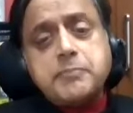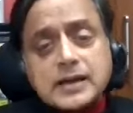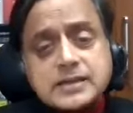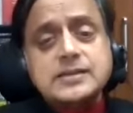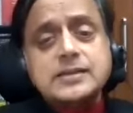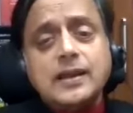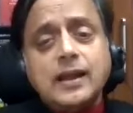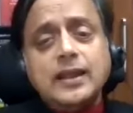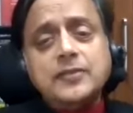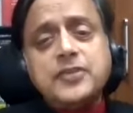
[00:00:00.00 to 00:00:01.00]
But
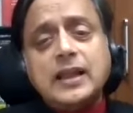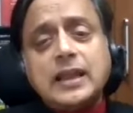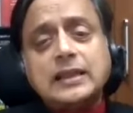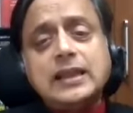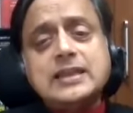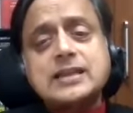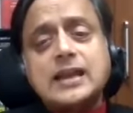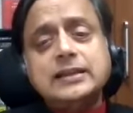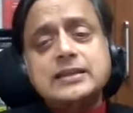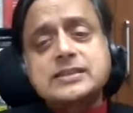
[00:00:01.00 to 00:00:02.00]
if they at least
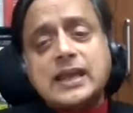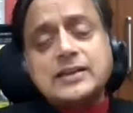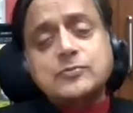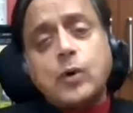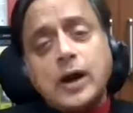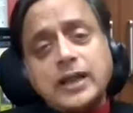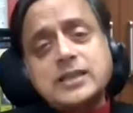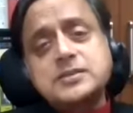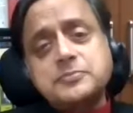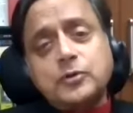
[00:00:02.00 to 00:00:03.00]
understand why
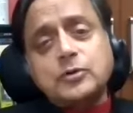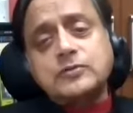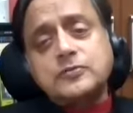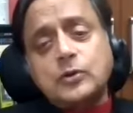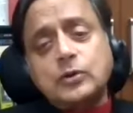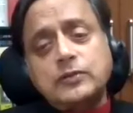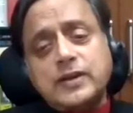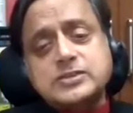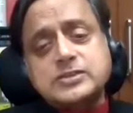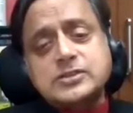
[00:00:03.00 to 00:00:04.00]
it's important for all of
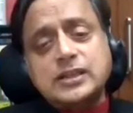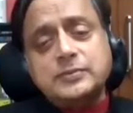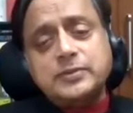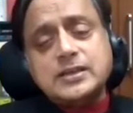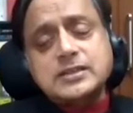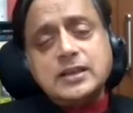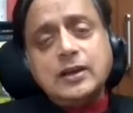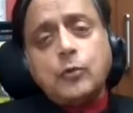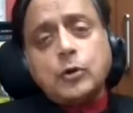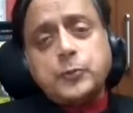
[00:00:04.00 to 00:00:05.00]
us to celebrate
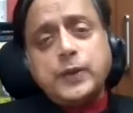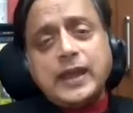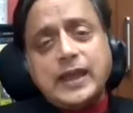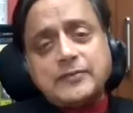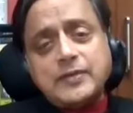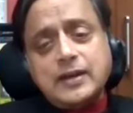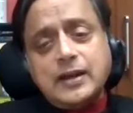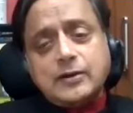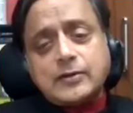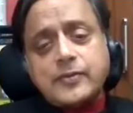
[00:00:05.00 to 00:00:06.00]
what we have,
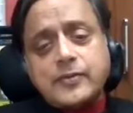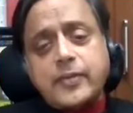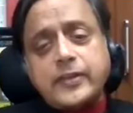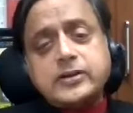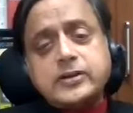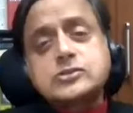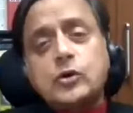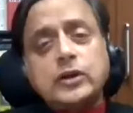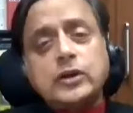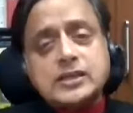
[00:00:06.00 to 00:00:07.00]
rather than
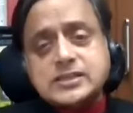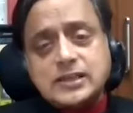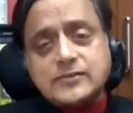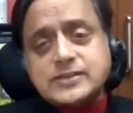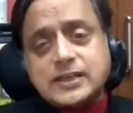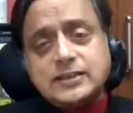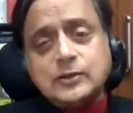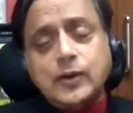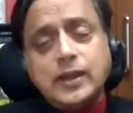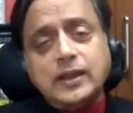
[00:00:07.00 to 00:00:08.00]
destroy ourselves in
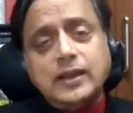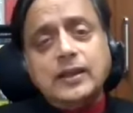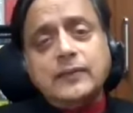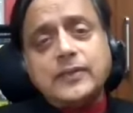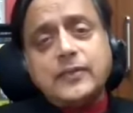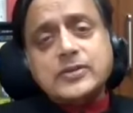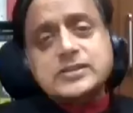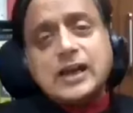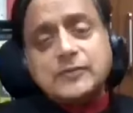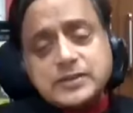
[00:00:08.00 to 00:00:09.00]
the way that
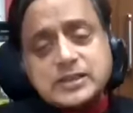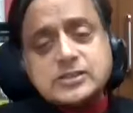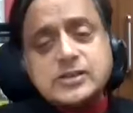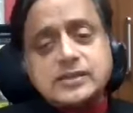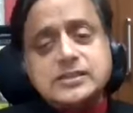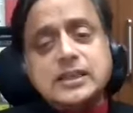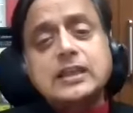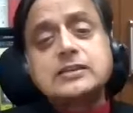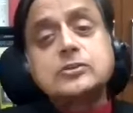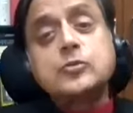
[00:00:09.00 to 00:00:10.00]
this government is
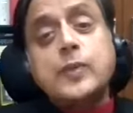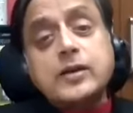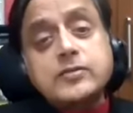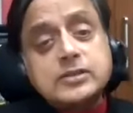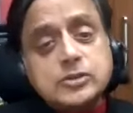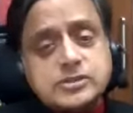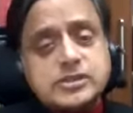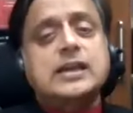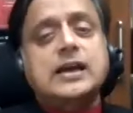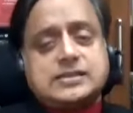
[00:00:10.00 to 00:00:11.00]
seeking to do by
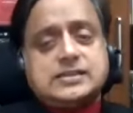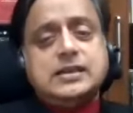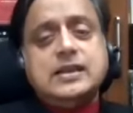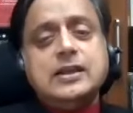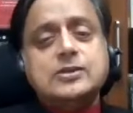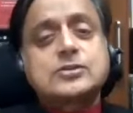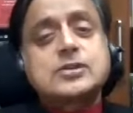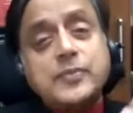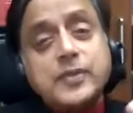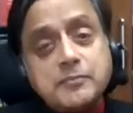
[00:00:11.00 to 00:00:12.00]
reducing us to
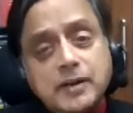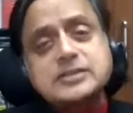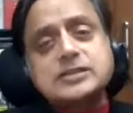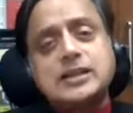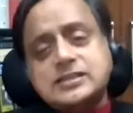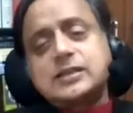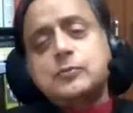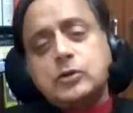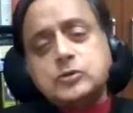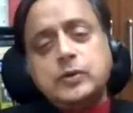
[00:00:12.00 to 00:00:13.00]
something much less
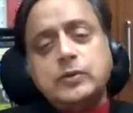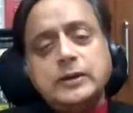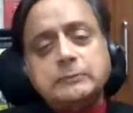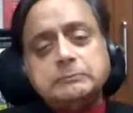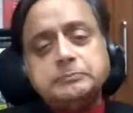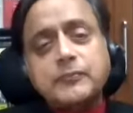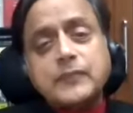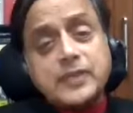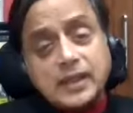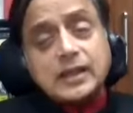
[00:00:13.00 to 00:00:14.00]
than what we were,
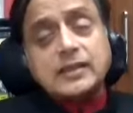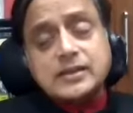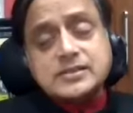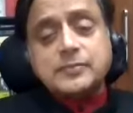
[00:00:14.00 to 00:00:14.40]
then I think